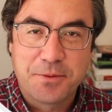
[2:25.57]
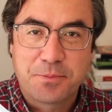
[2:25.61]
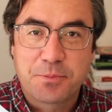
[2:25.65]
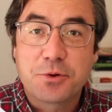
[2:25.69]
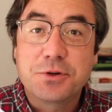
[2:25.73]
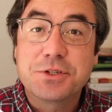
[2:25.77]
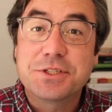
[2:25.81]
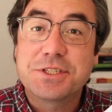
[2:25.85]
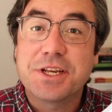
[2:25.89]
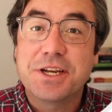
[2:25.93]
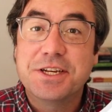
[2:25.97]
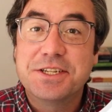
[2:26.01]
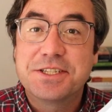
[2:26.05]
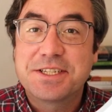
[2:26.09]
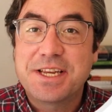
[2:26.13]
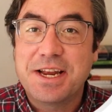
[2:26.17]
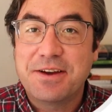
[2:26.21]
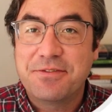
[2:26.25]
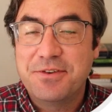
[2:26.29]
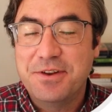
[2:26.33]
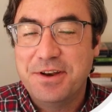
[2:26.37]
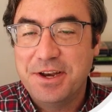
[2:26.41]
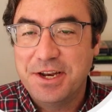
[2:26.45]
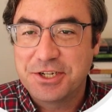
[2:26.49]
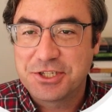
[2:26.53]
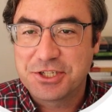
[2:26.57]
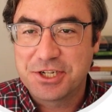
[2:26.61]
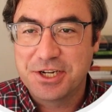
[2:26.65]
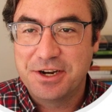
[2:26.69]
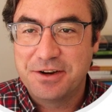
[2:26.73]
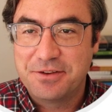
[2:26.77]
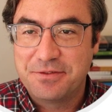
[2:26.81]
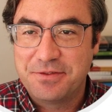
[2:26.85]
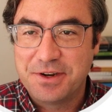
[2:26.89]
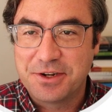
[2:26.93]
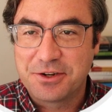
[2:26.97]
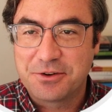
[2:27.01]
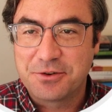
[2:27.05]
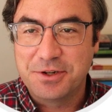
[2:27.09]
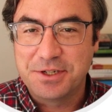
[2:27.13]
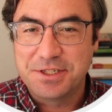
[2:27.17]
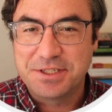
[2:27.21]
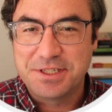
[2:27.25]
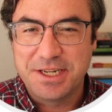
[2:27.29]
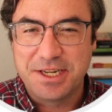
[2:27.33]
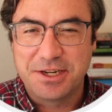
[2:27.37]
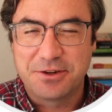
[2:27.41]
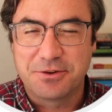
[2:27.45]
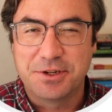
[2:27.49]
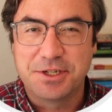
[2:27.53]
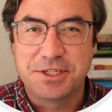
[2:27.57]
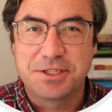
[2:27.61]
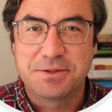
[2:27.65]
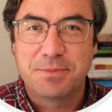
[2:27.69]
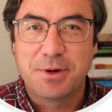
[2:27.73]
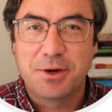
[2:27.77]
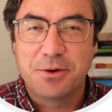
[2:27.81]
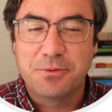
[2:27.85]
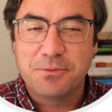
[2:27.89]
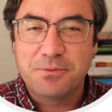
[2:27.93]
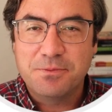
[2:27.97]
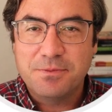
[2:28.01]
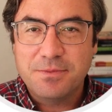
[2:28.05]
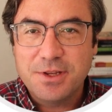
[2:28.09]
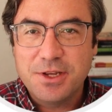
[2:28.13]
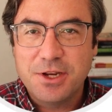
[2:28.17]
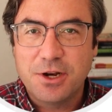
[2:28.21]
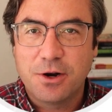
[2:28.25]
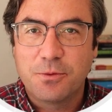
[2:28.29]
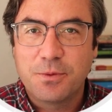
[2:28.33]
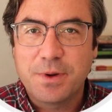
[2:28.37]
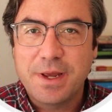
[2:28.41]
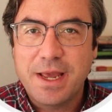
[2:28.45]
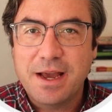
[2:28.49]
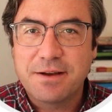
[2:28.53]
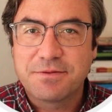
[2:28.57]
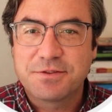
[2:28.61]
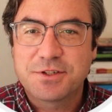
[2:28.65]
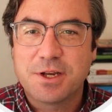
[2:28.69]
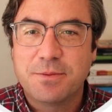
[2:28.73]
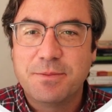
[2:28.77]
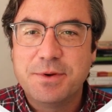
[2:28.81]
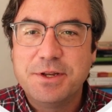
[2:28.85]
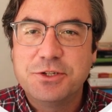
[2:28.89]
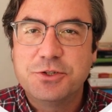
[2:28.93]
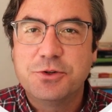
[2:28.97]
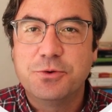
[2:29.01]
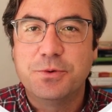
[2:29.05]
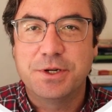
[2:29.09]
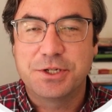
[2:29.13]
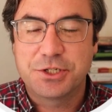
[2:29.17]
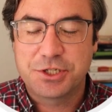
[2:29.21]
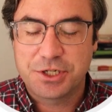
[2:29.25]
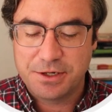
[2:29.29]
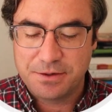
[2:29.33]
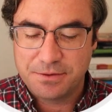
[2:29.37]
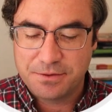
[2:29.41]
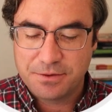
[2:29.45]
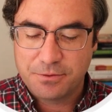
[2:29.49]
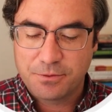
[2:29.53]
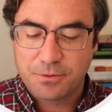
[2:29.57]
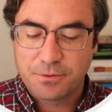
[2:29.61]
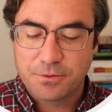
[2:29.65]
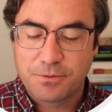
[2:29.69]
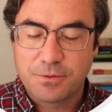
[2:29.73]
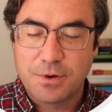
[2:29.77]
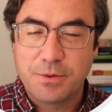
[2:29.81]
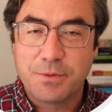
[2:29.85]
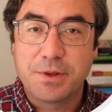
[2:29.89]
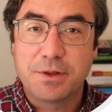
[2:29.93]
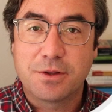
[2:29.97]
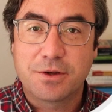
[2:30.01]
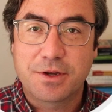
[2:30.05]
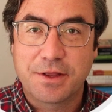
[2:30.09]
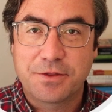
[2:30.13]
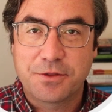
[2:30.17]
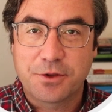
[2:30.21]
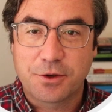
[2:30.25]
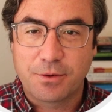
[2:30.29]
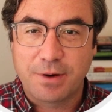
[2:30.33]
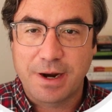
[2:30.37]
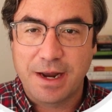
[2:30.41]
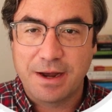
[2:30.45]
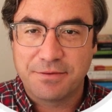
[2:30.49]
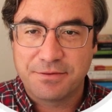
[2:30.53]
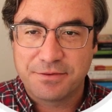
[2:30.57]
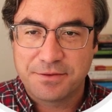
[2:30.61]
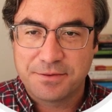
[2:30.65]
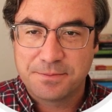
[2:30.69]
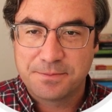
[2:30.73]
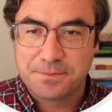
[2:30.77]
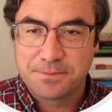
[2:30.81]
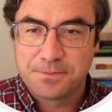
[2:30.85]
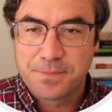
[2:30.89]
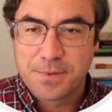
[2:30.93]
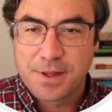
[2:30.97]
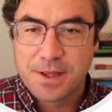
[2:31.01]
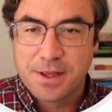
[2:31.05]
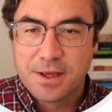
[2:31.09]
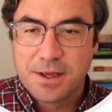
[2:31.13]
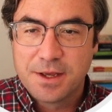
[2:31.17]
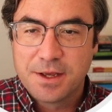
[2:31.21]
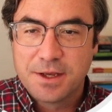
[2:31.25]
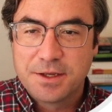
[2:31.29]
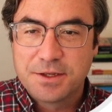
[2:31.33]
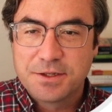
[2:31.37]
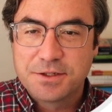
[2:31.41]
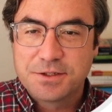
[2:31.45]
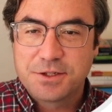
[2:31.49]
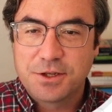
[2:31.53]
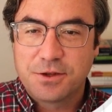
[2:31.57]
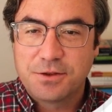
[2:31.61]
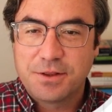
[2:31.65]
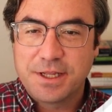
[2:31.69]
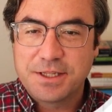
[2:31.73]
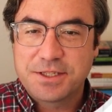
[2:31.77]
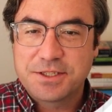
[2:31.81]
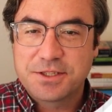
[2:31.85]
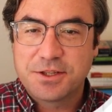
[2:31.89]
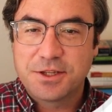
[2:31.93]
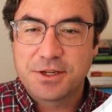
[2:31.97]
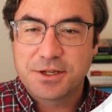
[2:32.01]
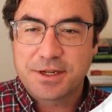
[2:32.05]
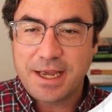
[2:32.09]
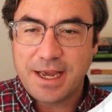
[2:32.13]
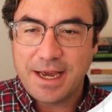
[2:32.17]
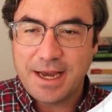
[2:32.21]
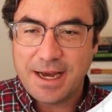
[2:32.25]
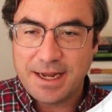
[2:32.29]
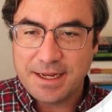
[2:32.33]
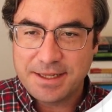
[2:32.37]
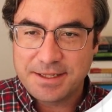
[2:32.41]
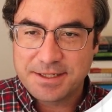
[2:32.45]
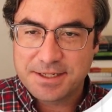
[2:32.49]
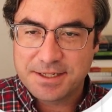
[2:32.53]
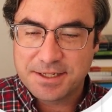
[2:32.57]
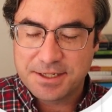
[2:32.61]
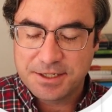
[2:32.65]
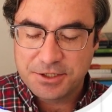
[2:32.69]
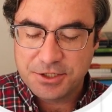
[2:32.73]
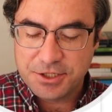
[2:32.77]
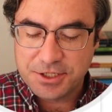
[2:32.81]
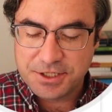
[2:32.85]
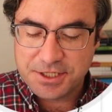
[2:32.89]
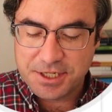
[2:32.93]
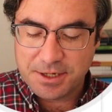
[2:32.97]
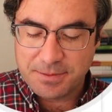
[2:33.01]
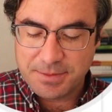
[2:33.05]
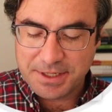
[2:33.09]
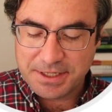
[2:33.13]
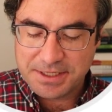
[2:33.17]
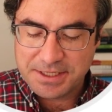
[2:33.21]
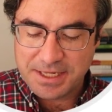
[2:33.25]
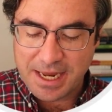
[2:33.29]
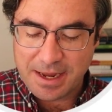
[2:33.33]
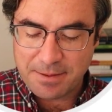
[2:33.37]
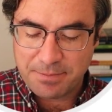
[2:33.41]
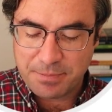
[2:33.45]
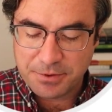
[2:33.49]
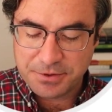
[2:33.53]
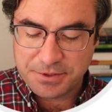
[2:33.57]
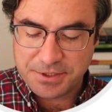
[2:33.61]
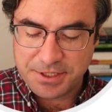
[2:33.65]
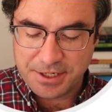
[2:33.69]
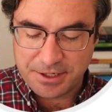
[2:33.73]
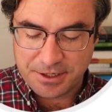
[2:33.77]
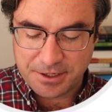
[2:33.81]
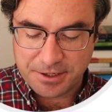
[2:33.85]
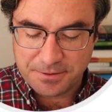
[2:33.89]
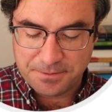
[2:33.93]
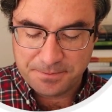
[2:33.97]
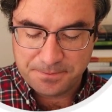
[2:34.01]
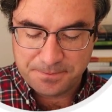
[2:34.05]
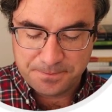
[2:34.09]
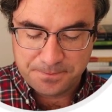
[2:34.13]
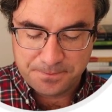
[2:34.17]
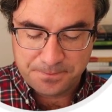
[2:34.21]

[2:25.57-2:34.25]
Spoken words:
precise definition of increase, decrease. But, we have some intuition when we look at the graph. So let's look at just some examples here